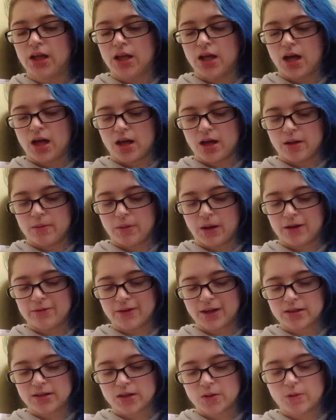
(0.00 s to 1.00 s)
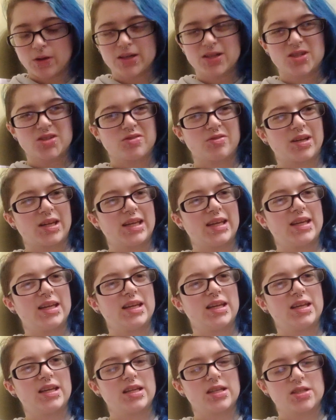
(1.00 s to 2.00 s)
I found it quite
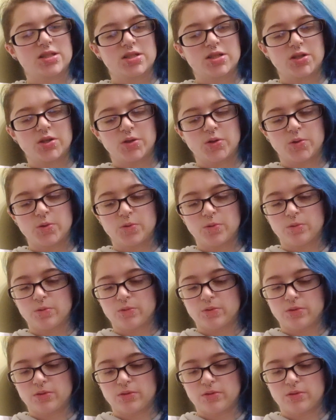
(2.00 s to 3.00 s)
tricky to